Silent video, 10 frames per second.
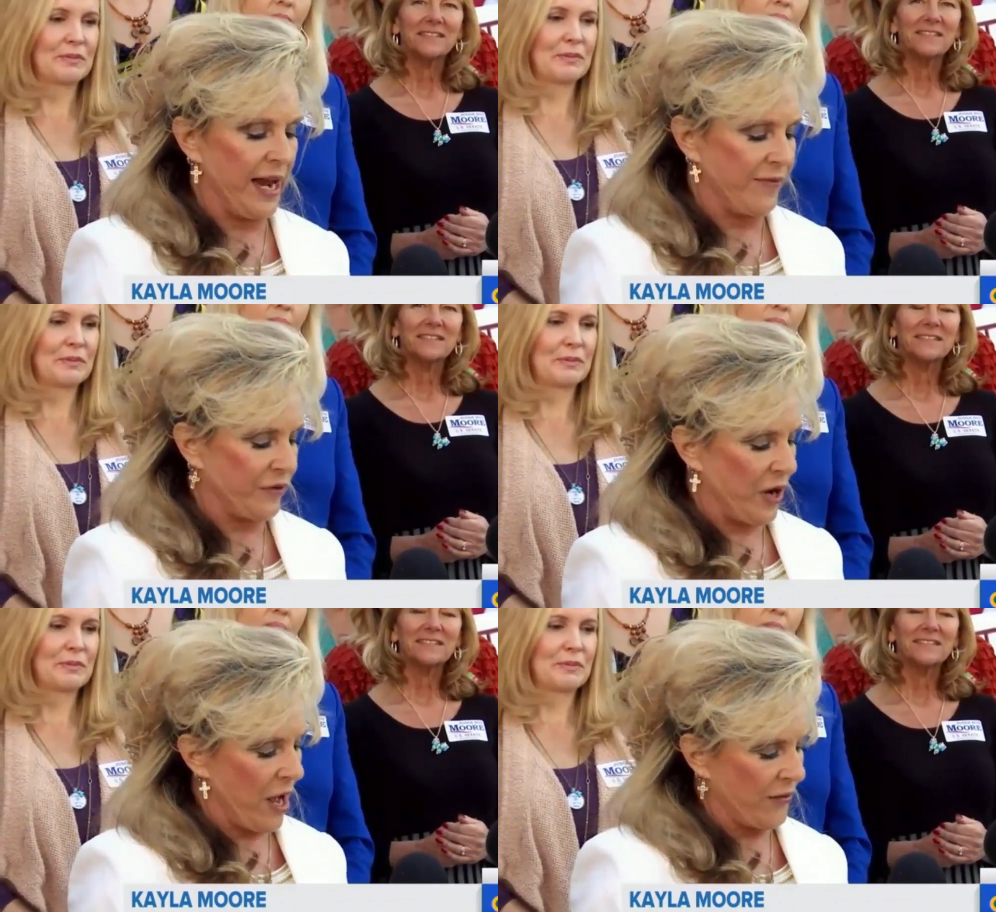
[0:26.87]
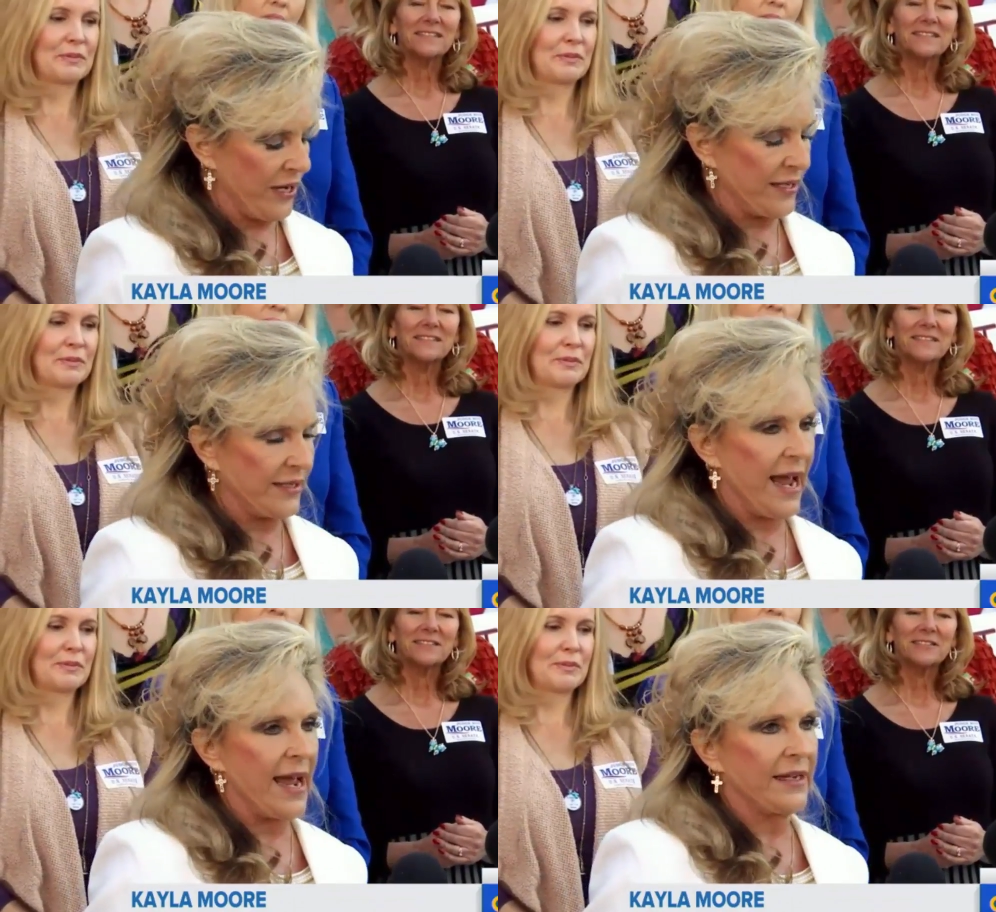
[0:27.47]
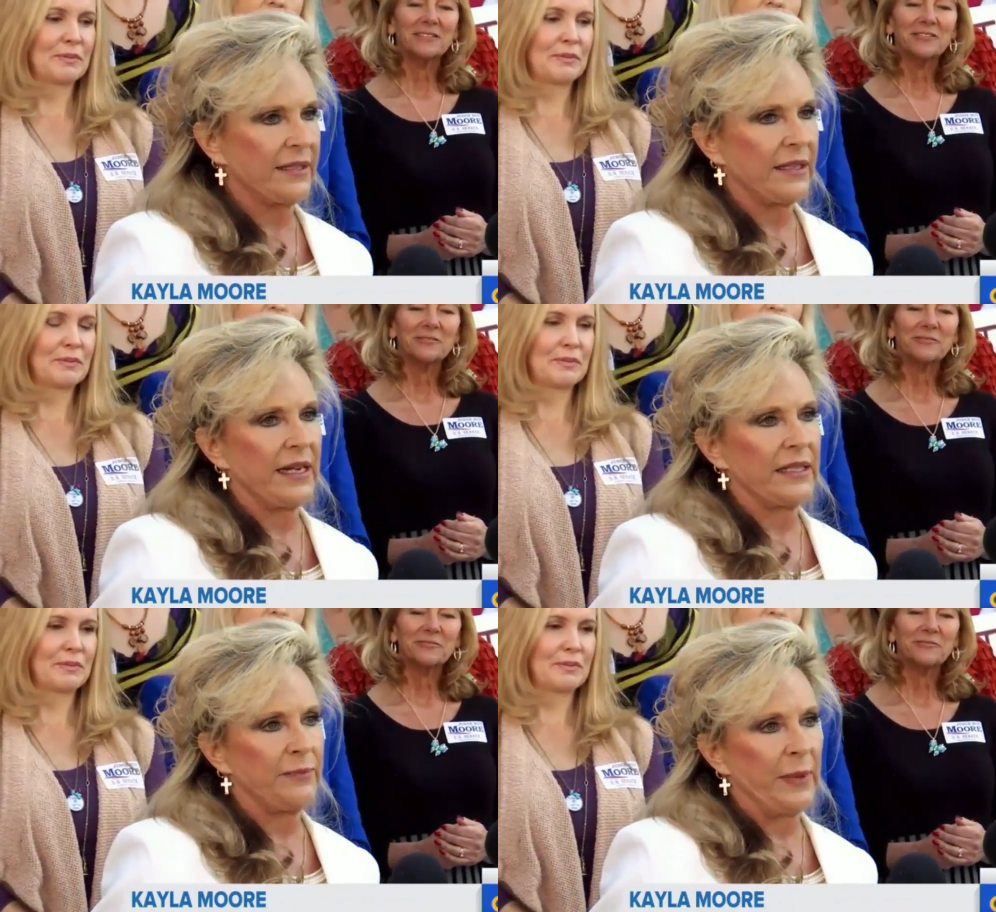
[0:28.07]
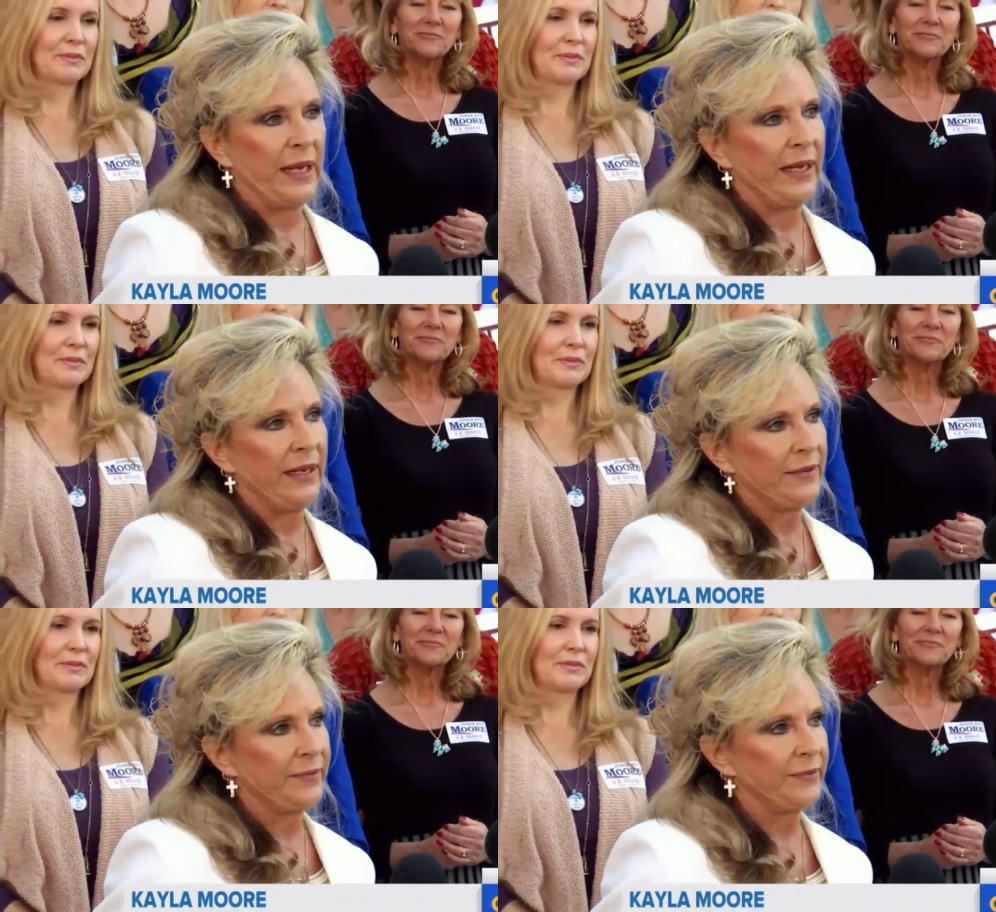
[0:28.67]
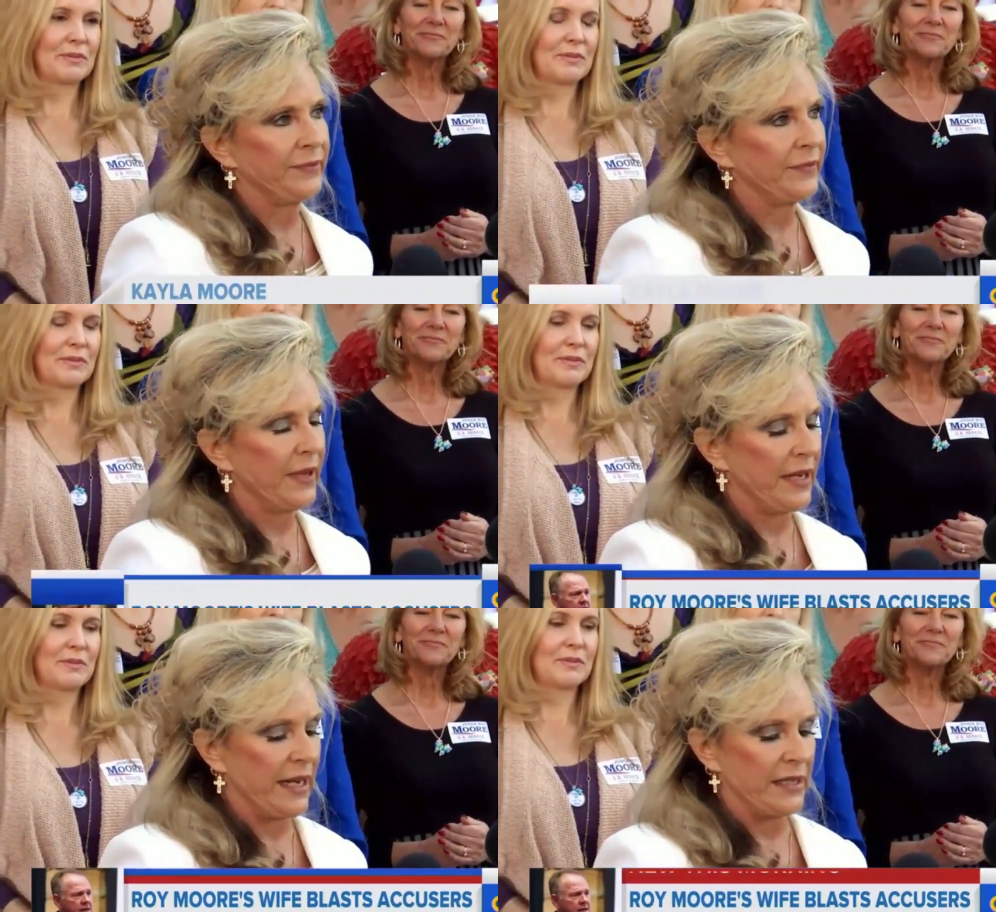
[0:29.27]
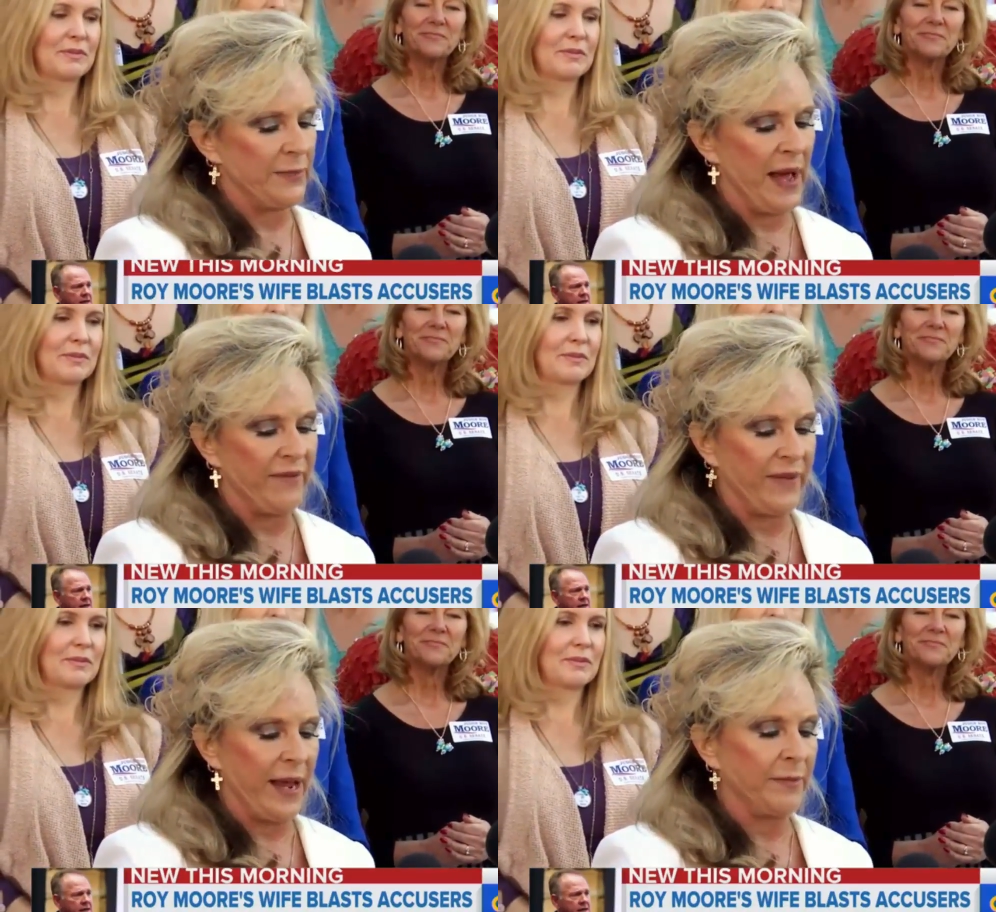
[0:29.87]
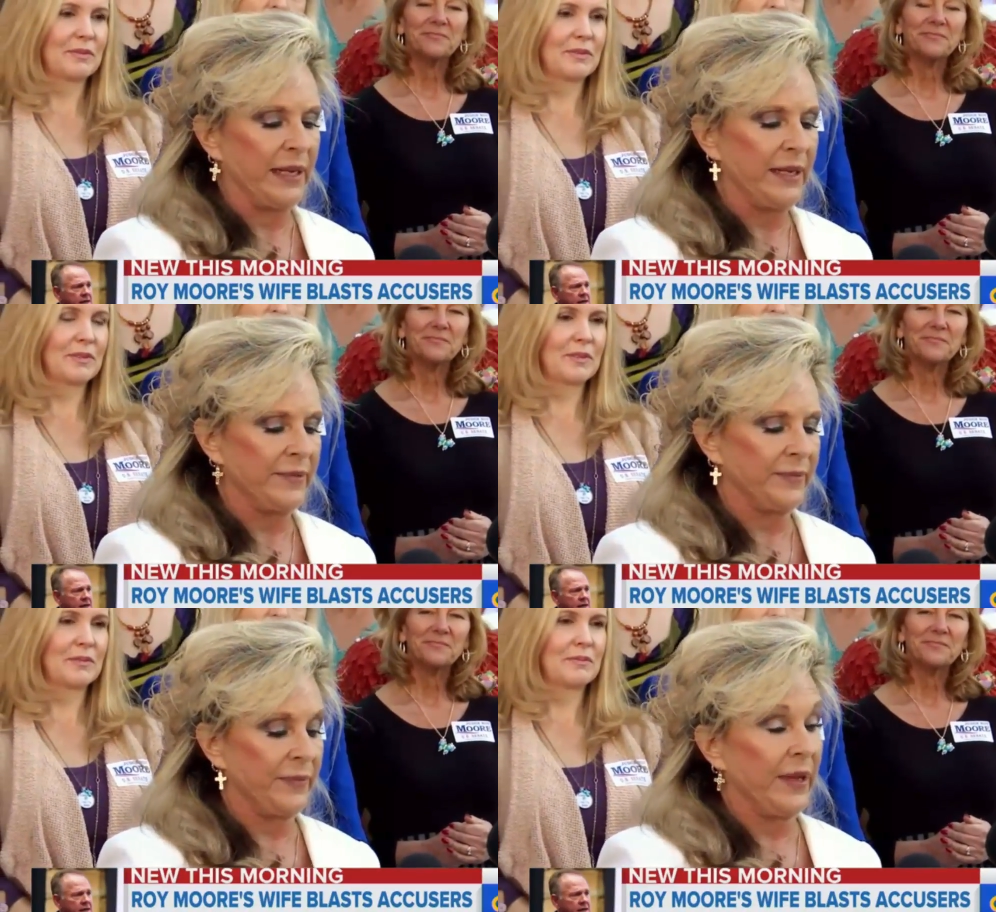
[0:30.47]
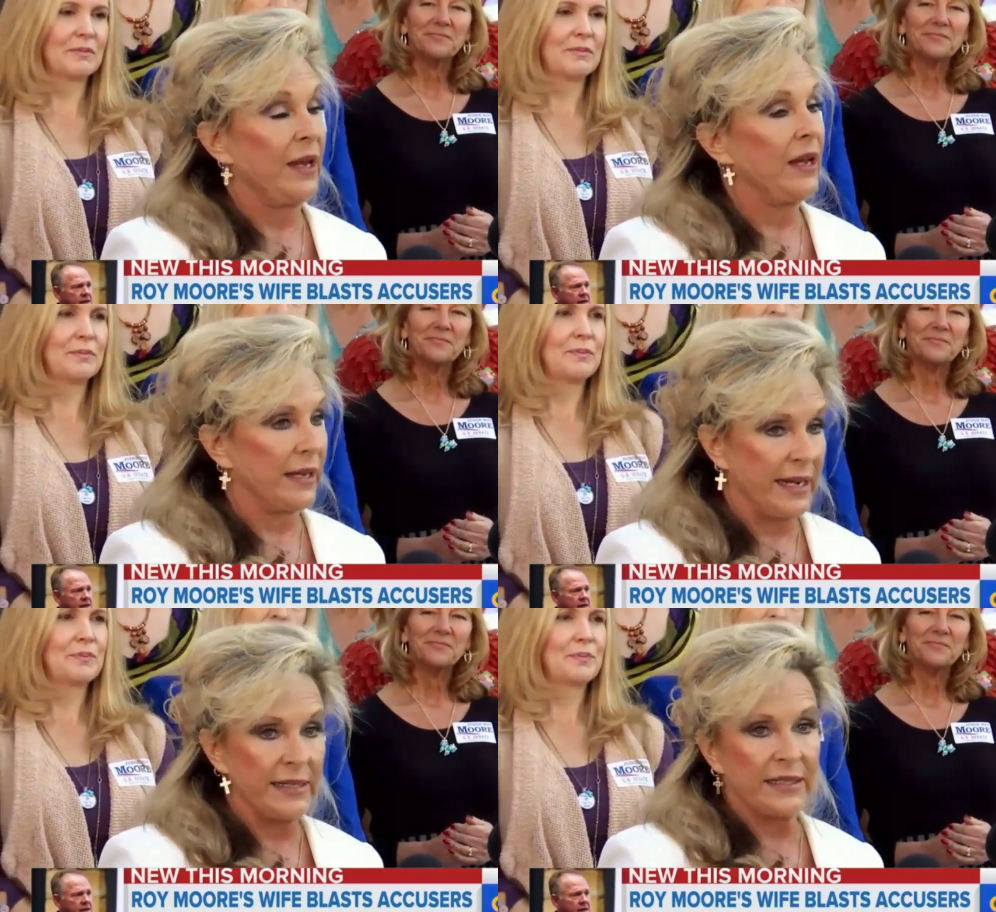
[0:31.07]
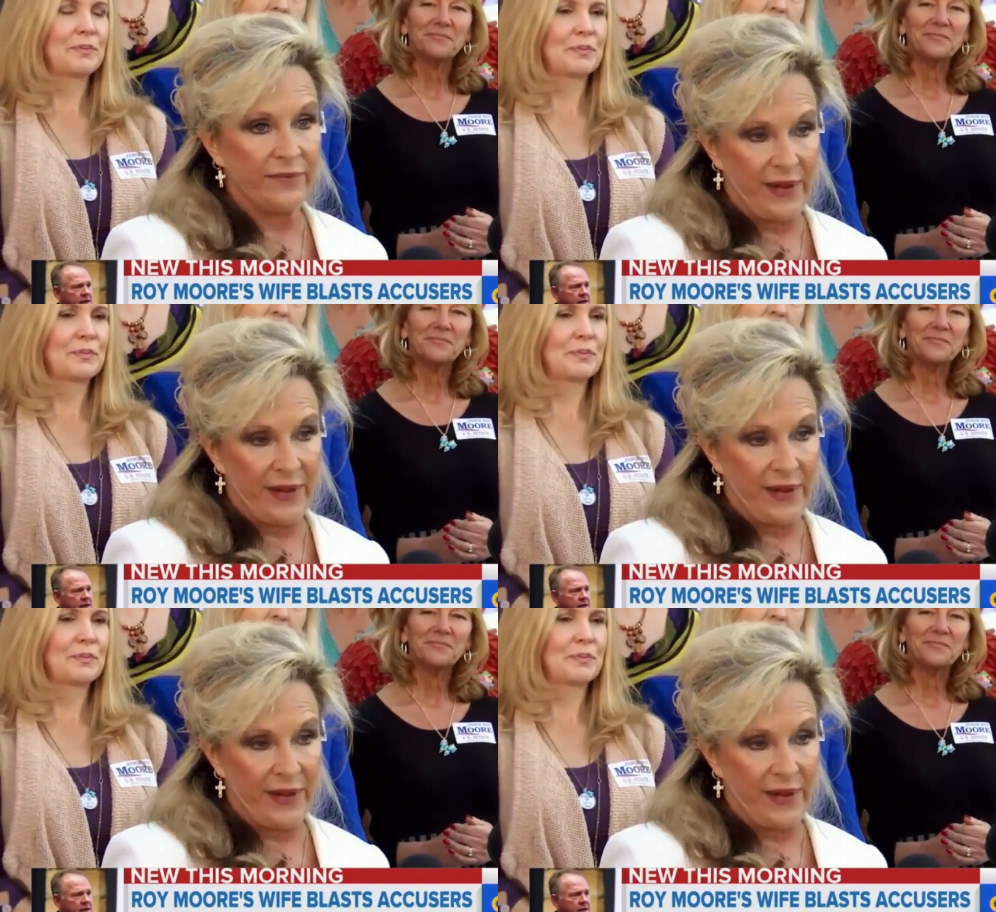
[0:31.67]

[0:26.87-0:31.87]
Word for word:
Speaker 1: after all the attacks against me, against my family, against the